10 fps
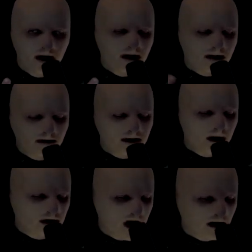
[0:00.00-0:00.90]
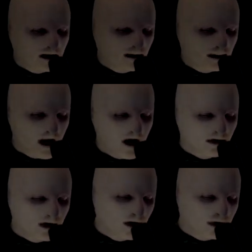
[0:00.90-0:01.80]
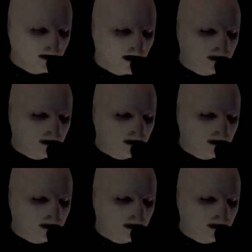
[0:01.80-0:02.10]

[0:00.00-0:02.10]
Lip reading: This was low tech because it was way out in the country.